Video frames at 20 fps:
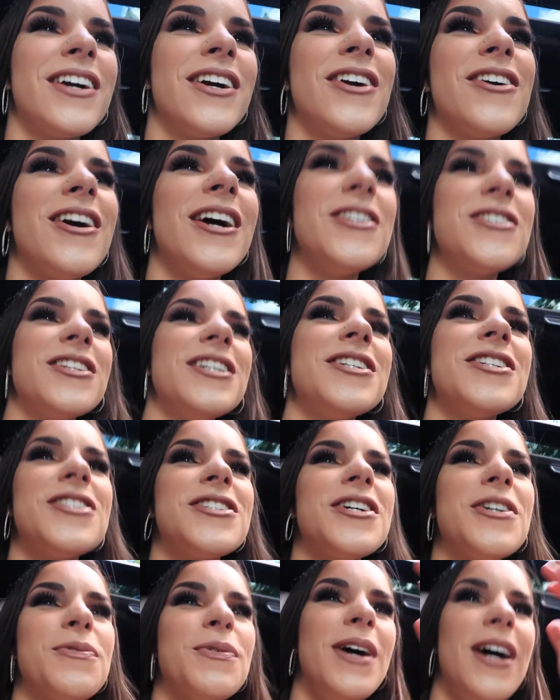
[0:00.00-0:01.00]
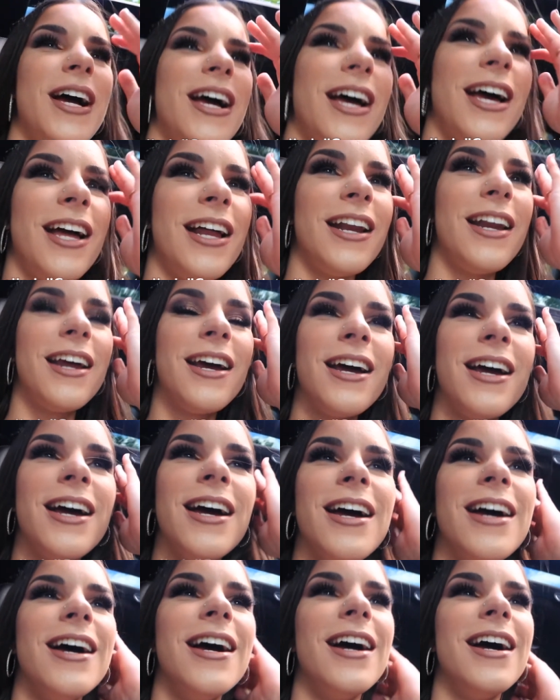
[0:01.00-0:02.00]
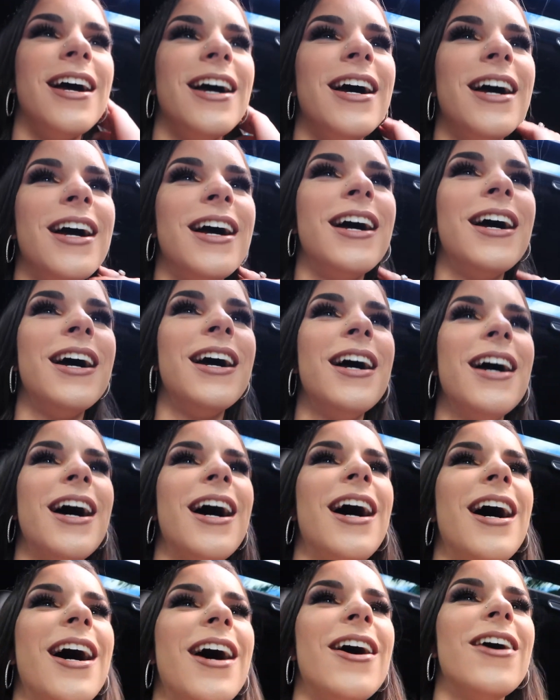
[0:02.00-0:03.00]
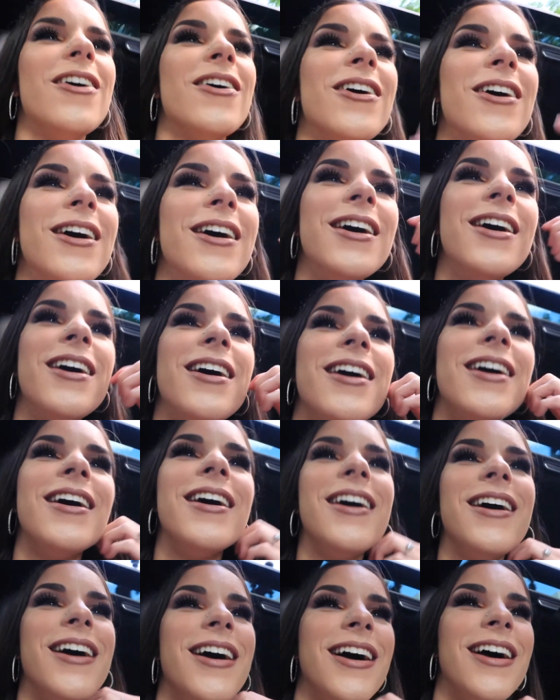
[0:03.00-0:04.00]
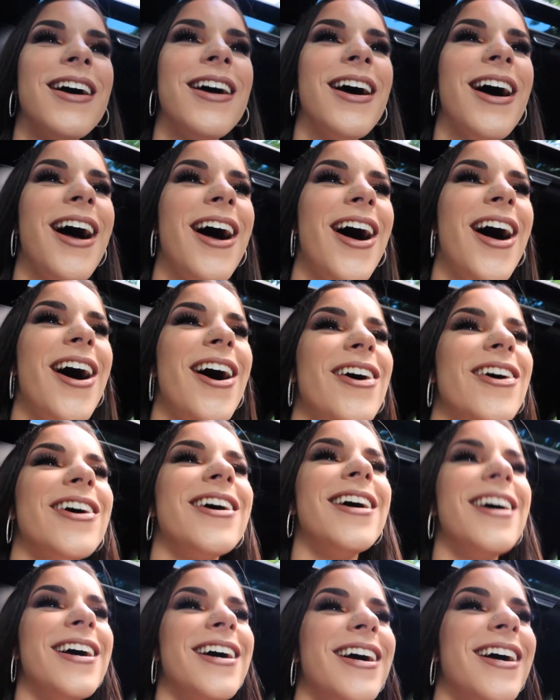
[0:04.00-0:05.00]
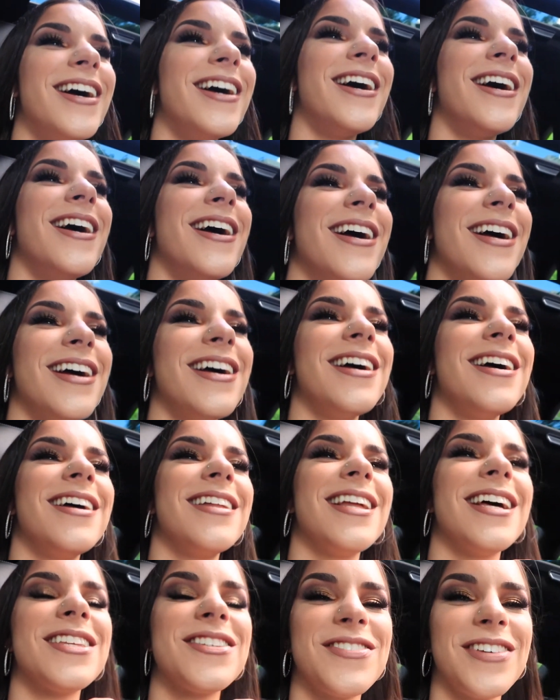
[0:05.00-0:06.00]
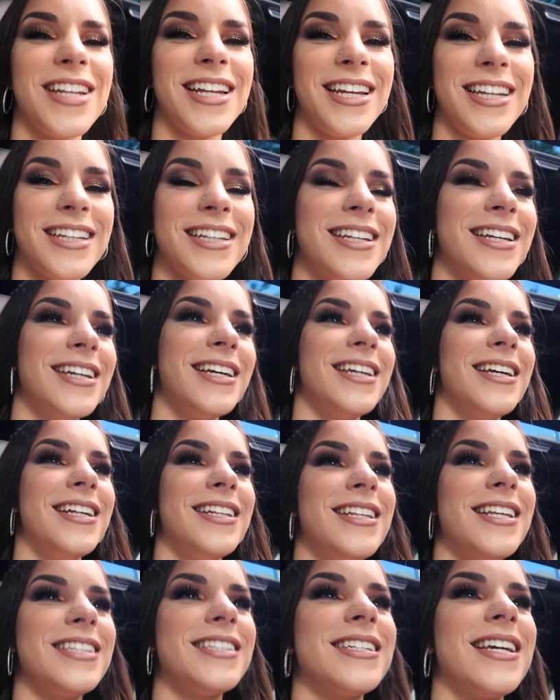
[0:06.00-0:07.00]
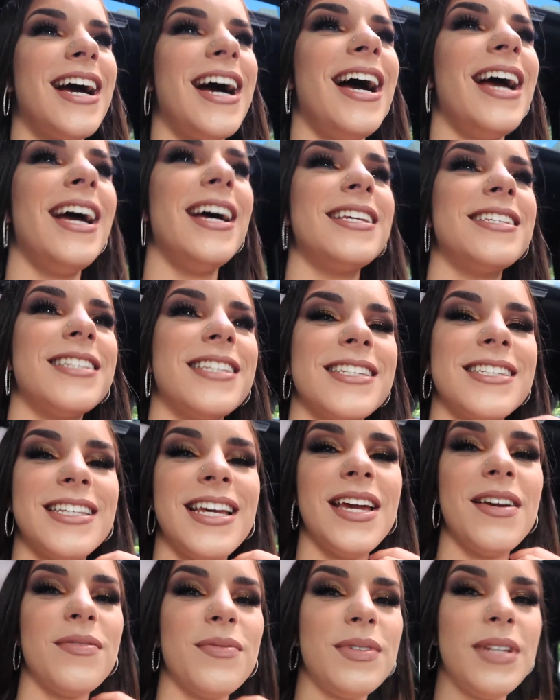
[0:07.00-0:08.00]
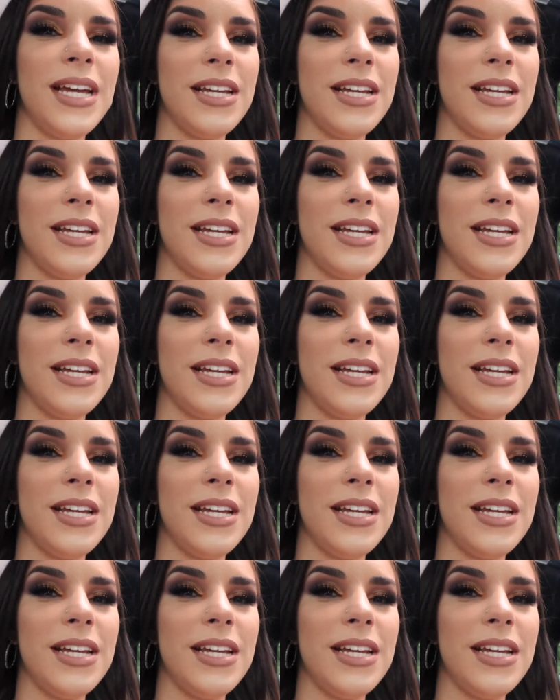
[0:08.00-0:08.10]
Congratulations on what? You got the same way. Oh. Oh! That's funny. This guy has the same.